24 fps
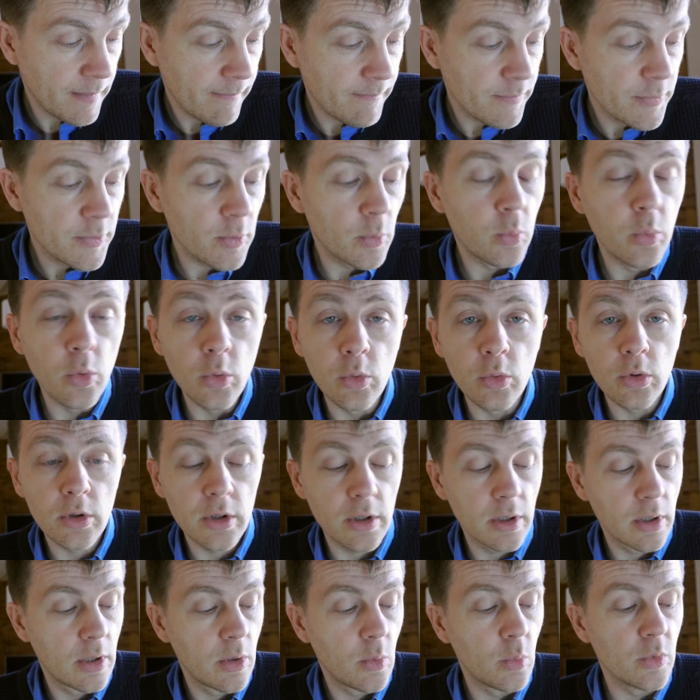The
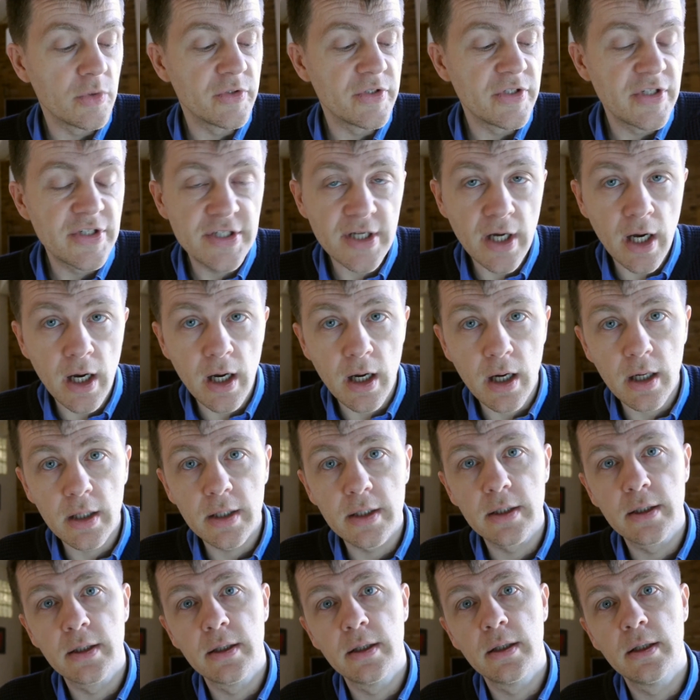walk was dark
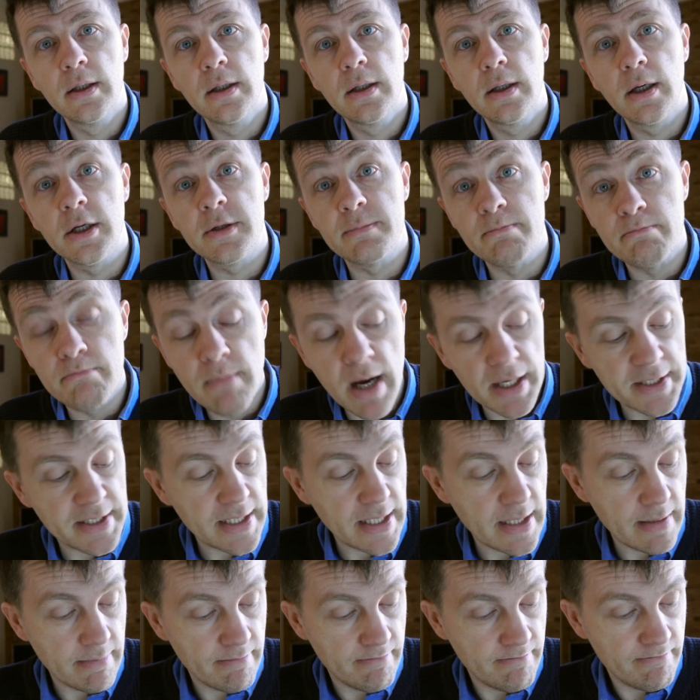and
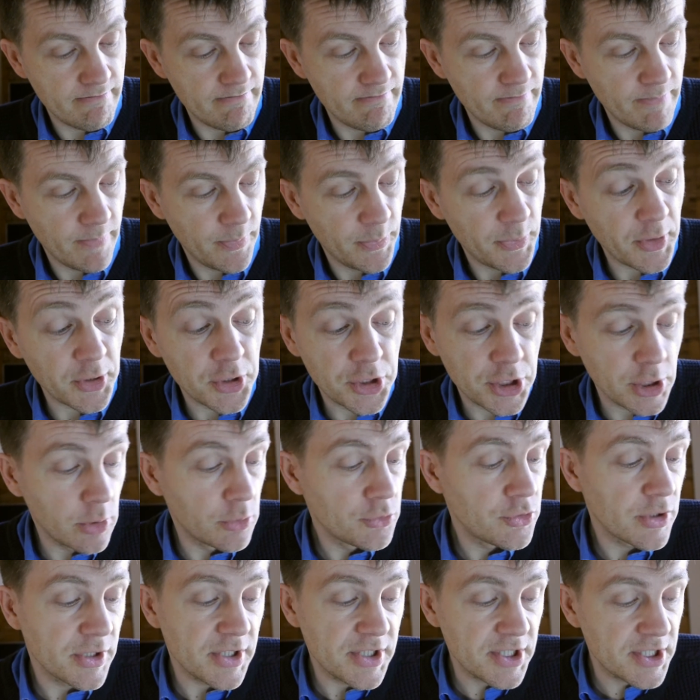muddy. The
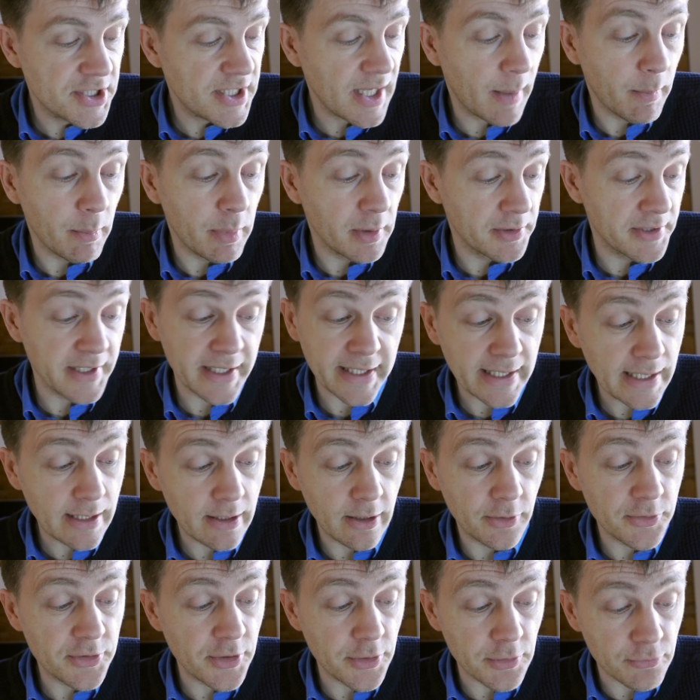children stumbled a little
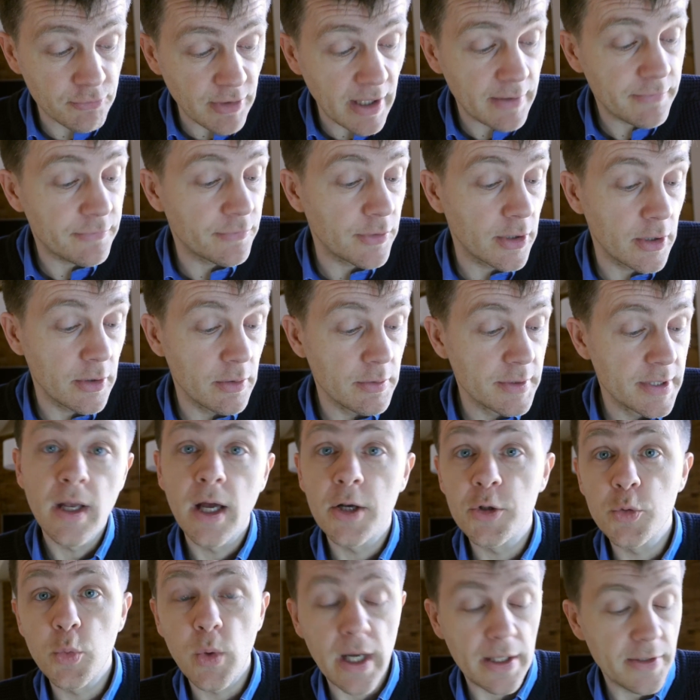onto the rough road,
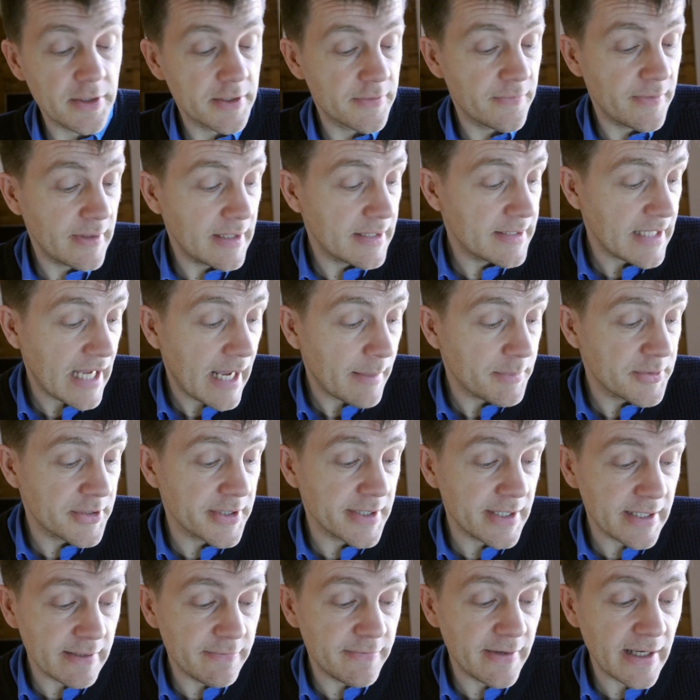and once Phyllis
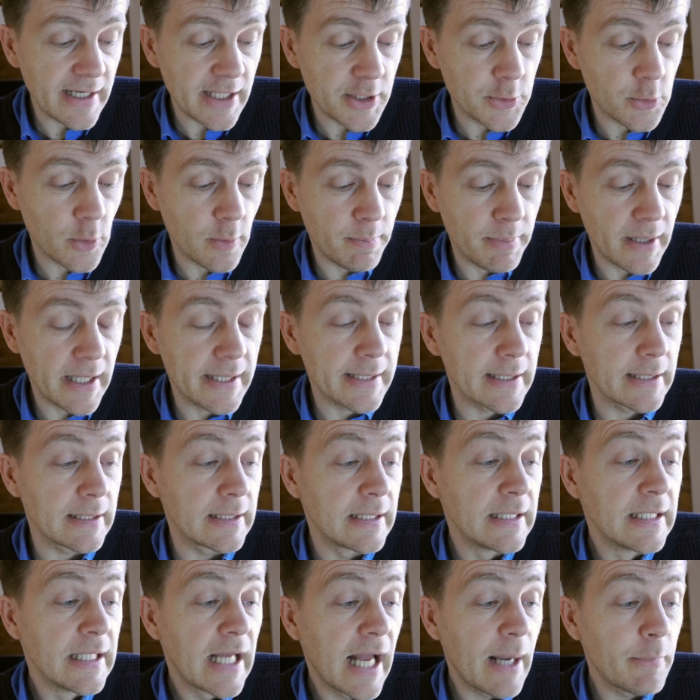absently fell into a puddle
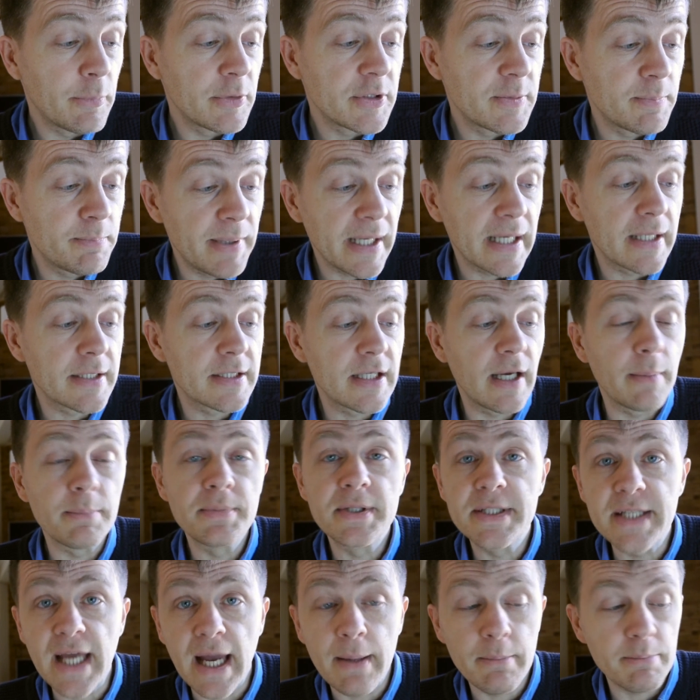and was picked
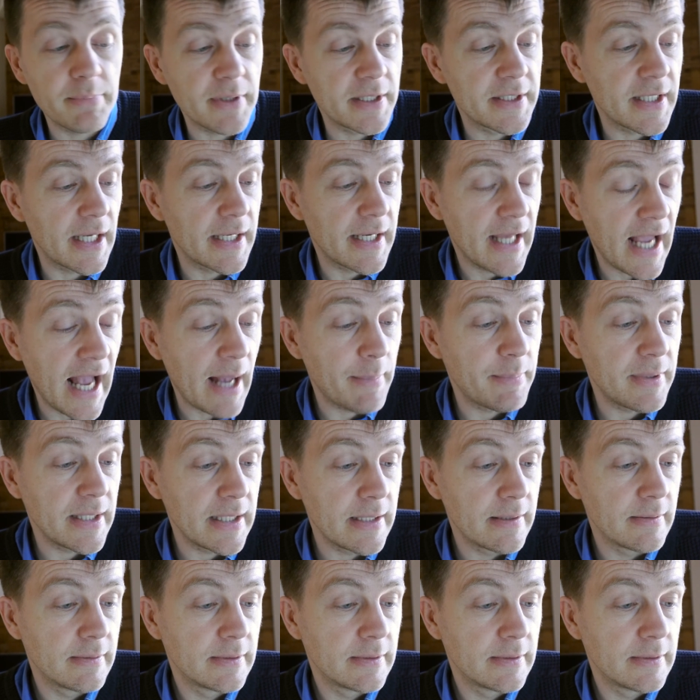up damp and unhappy.